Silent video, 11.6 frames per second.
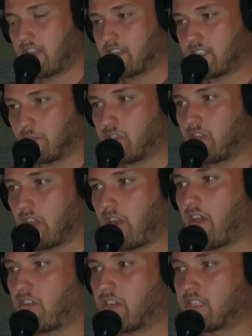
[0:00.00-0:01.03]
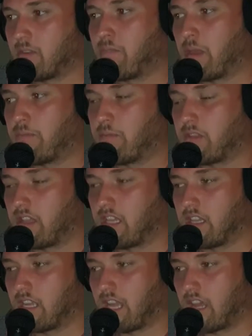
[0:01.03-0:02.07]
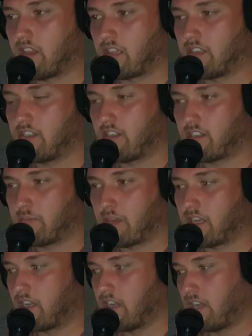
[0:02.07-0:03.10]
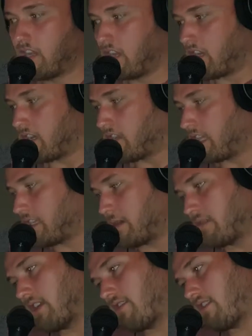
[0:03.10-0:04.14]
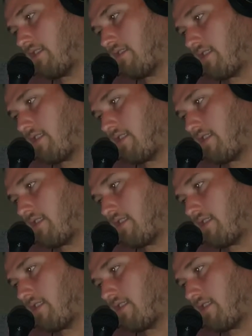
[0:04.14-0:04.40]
Because I'm sure there are innocent people in the Catholic Church, but they're dumb enough